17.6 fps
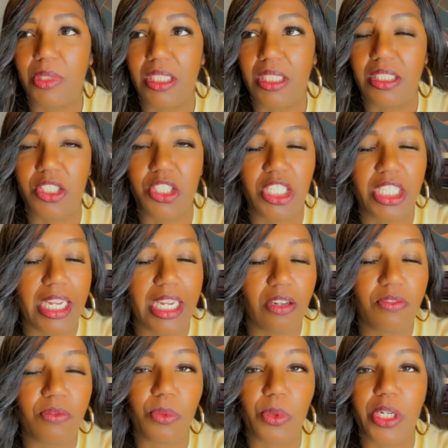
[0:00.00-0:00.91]
uh, she got
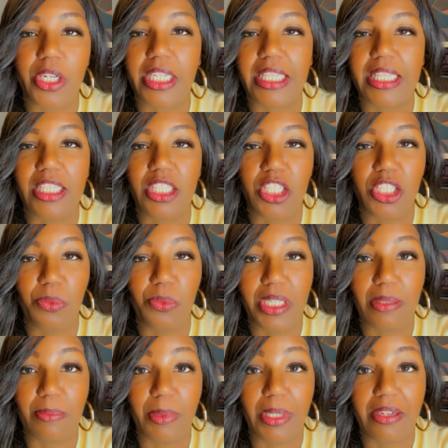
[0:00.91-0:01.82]
off work and then she
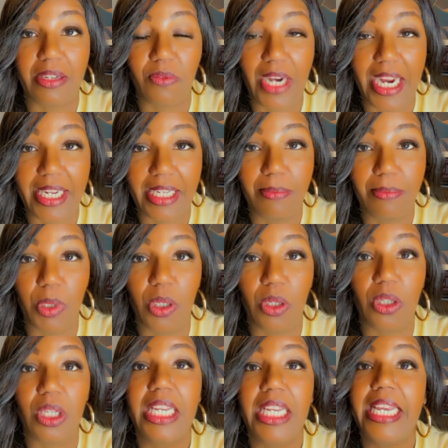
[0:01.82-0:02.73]
went to play
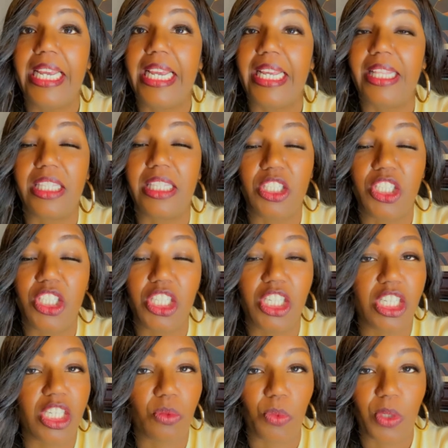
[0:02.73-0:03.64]
racquetball and then she
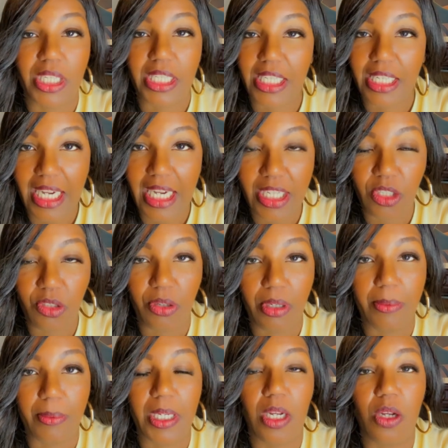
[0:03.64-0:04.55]
just wants an ice
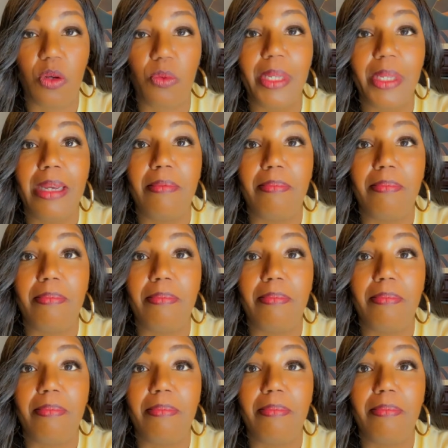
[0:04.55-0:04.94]
cream cone.